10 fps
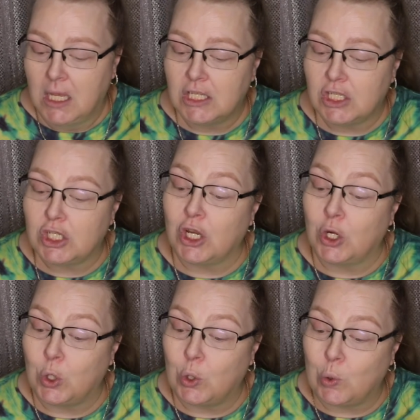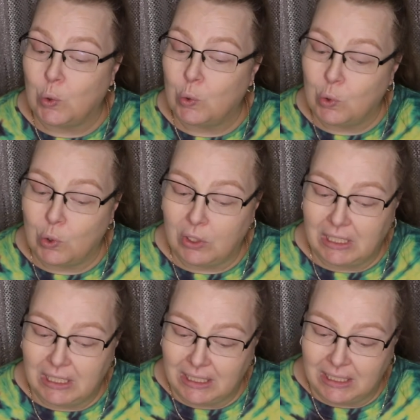So
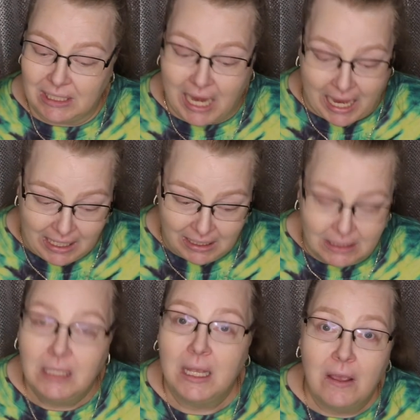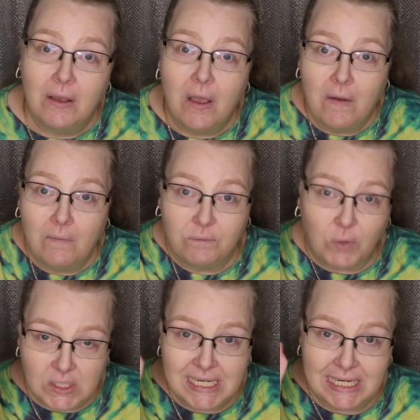yeah,
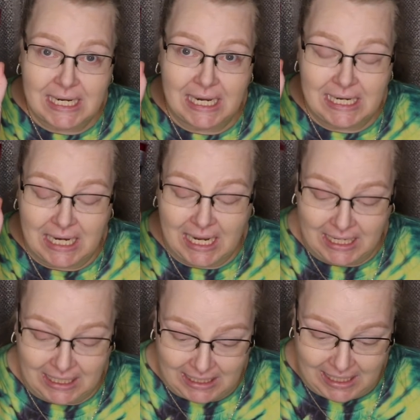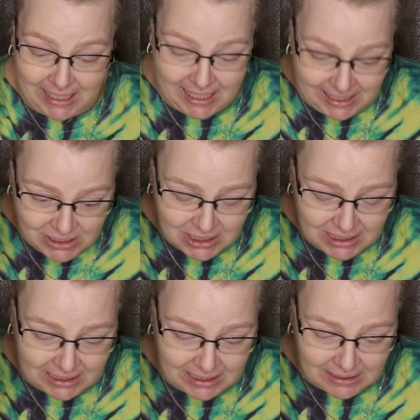$14.99, and you
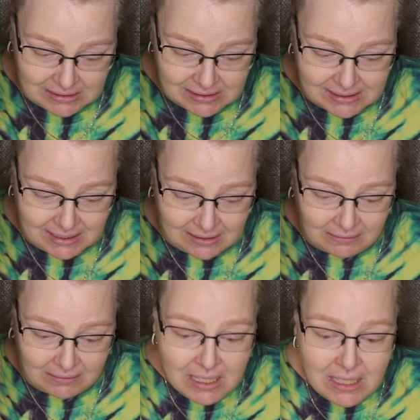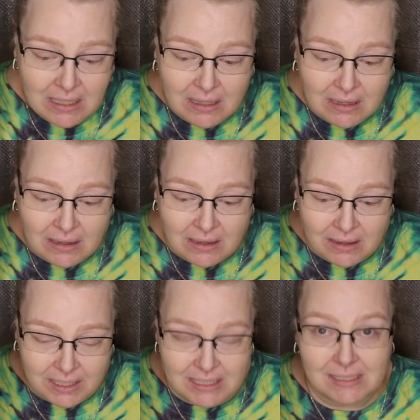can get it on sale.
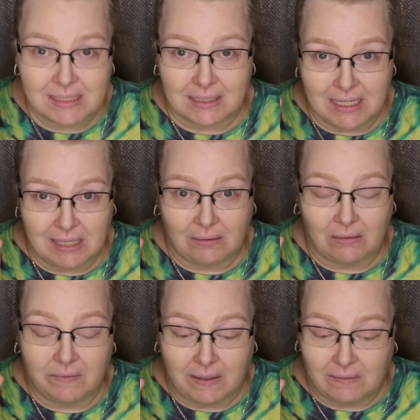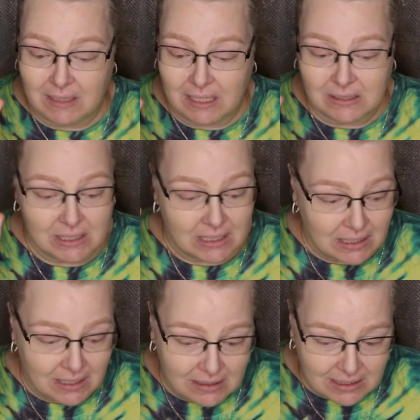This is a killer
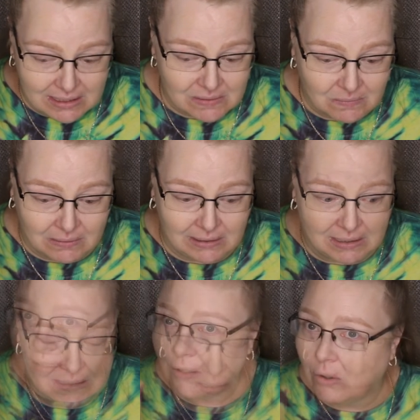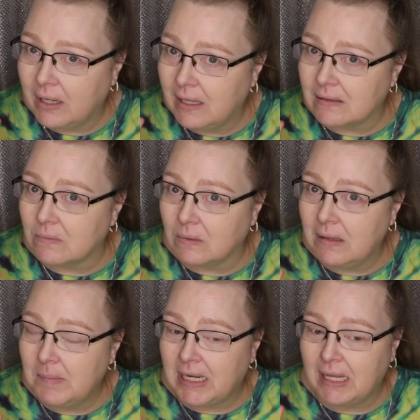foundation. This really is. L'Oreal's
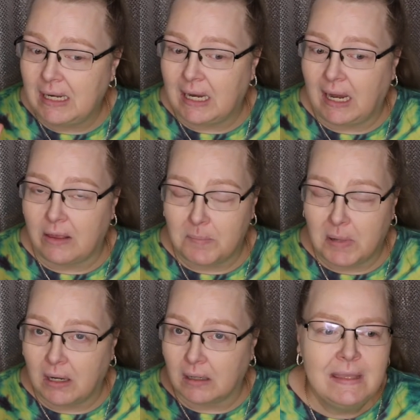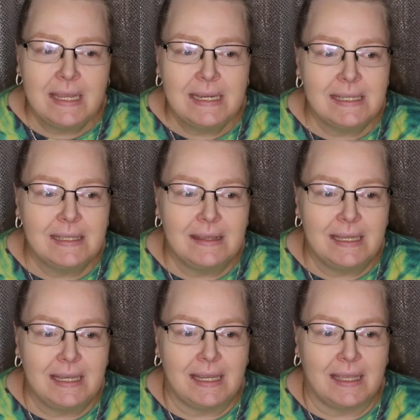really been hitting it out of the park. They did
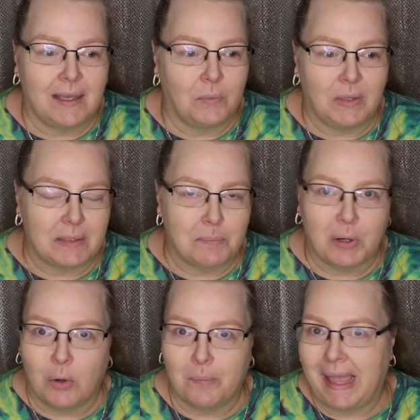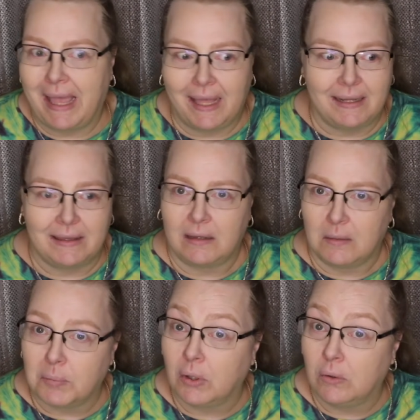the the Pro Matte and then the
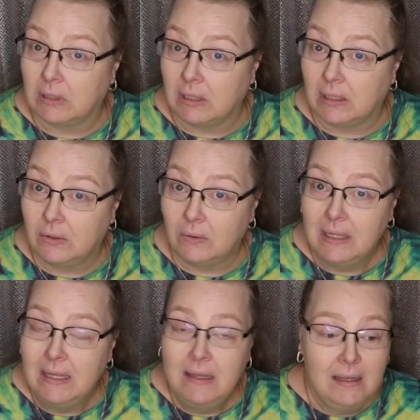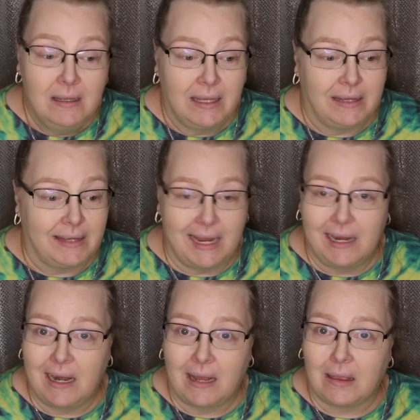Pro Glow, and they
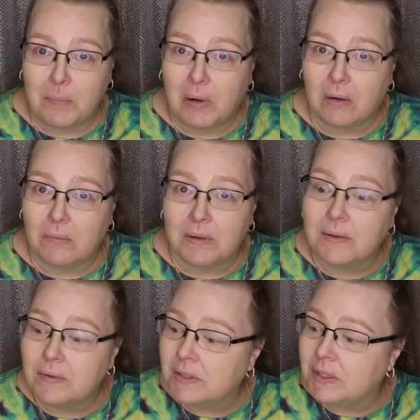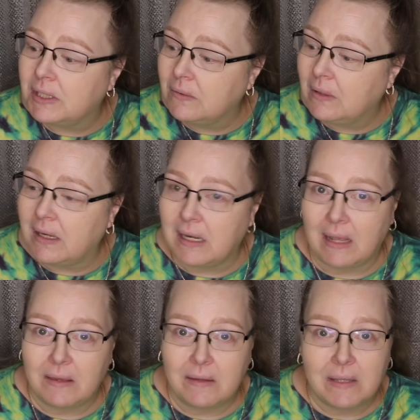hit it out of the park with those two, and
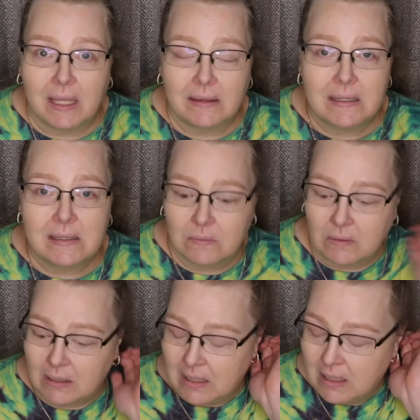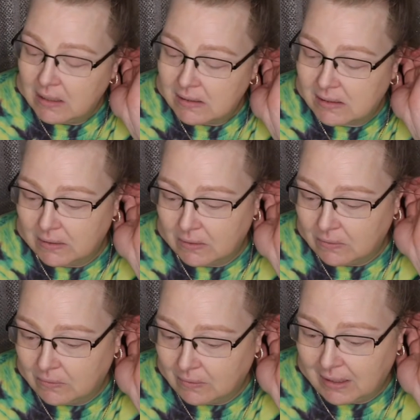now they've got this one.
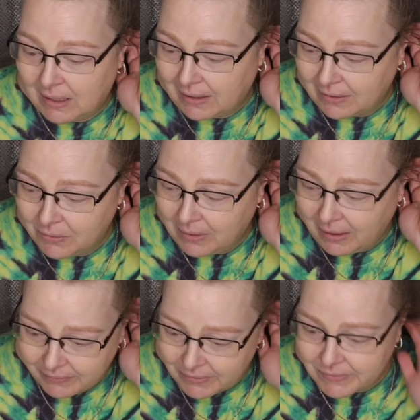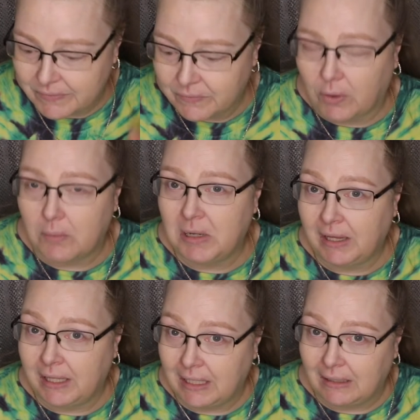So whoever's
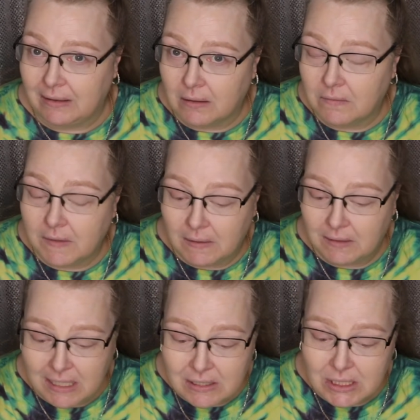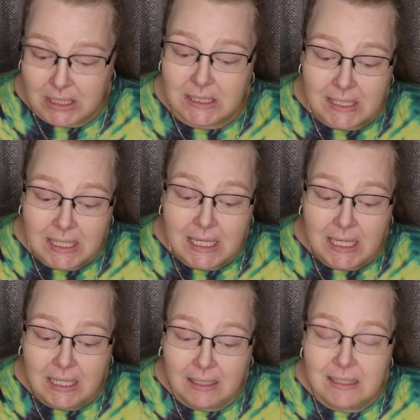formulating their foundations
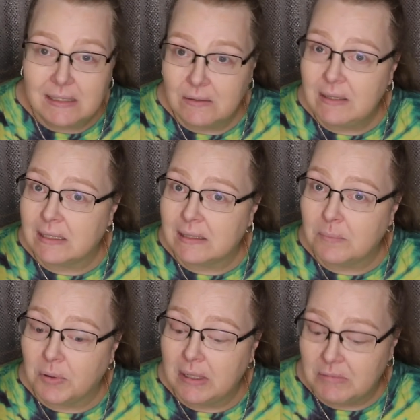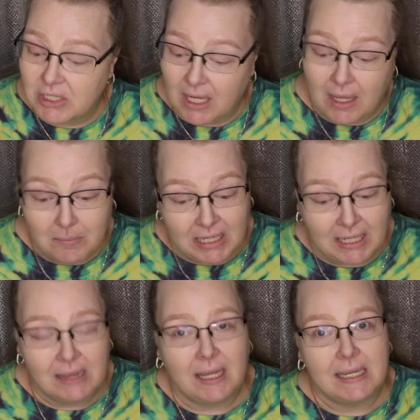is doing a supreme job, and
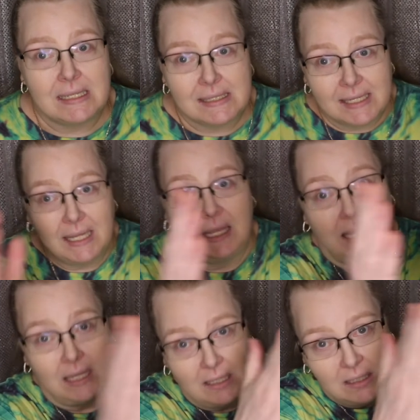I'd like to say